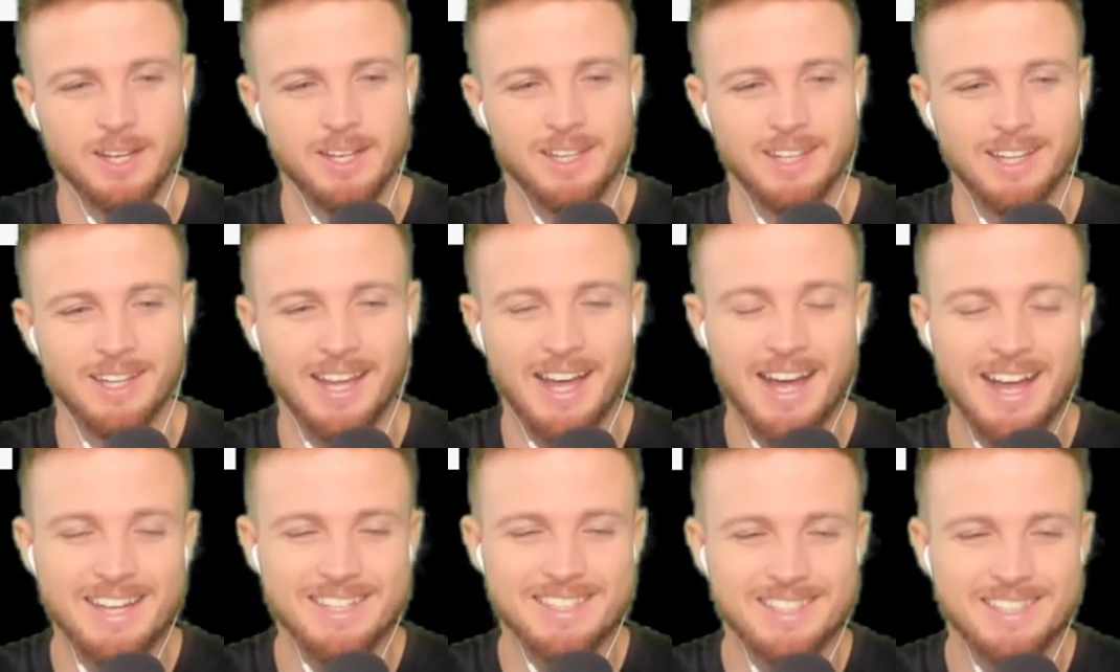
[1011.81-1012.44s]

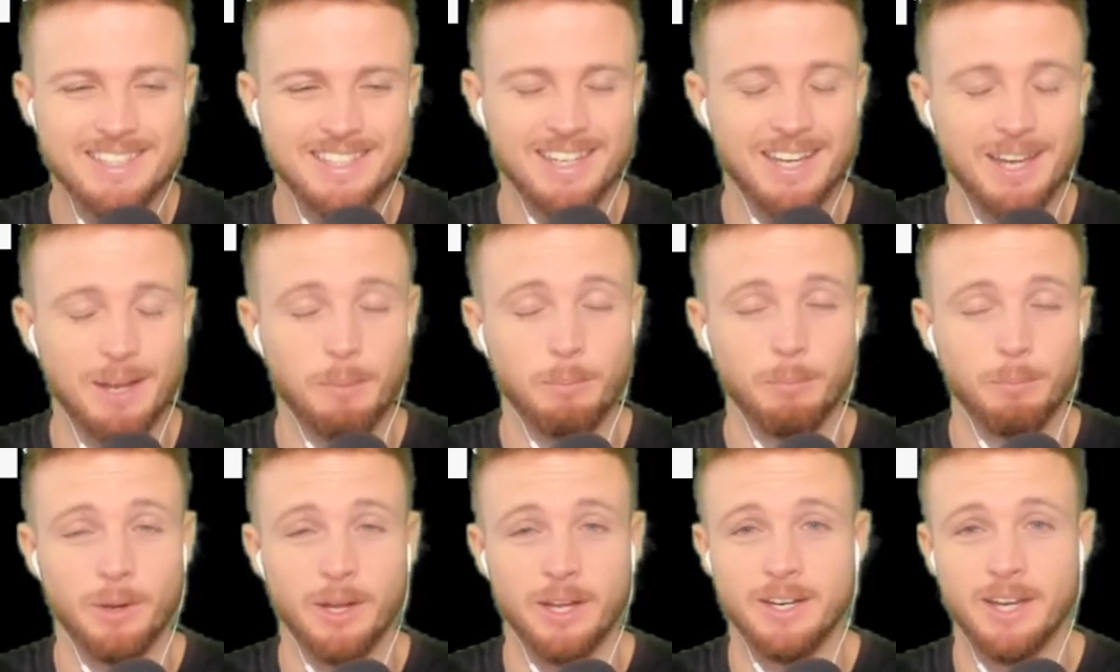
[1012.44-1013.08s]
Last,
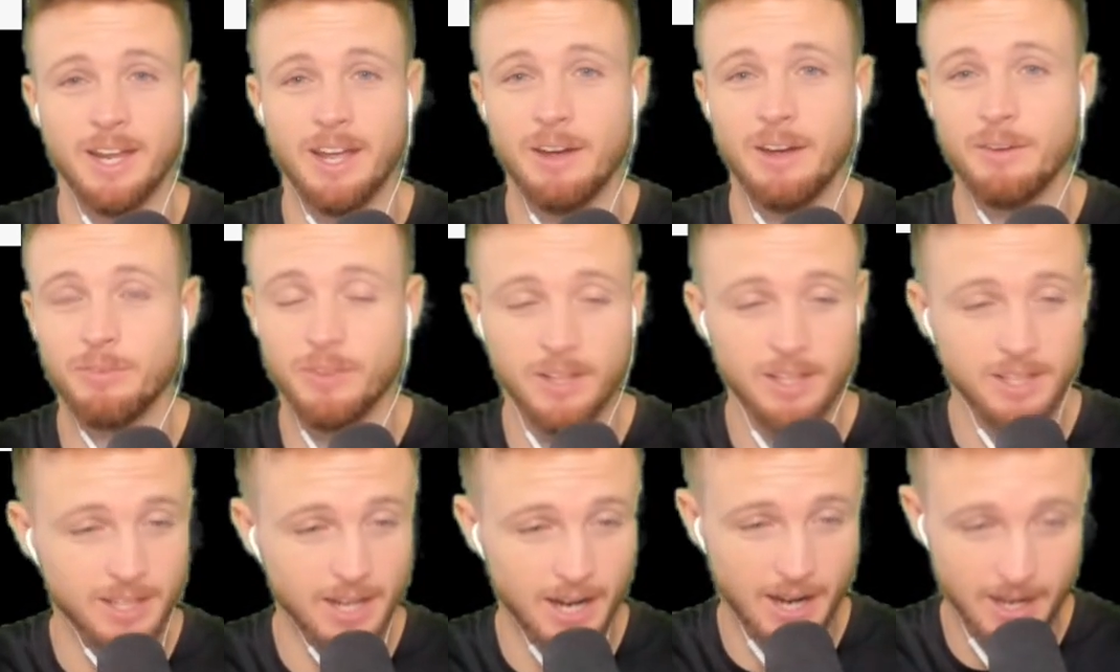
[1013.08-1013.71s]
but
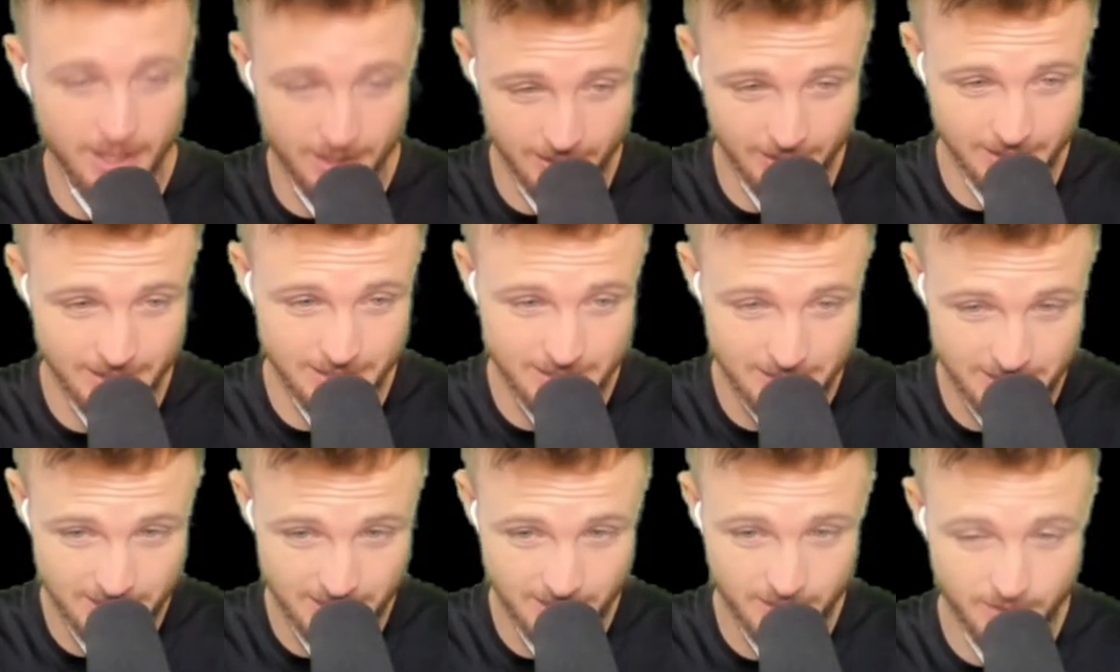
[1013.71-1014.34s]
definitely not
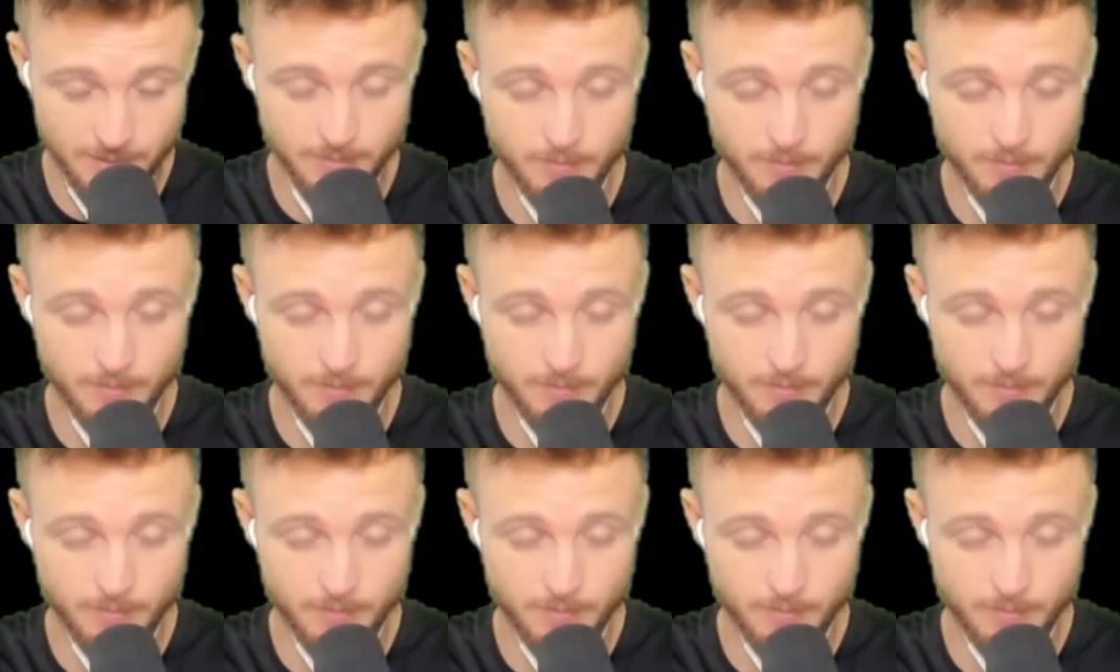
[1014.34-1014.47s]
least,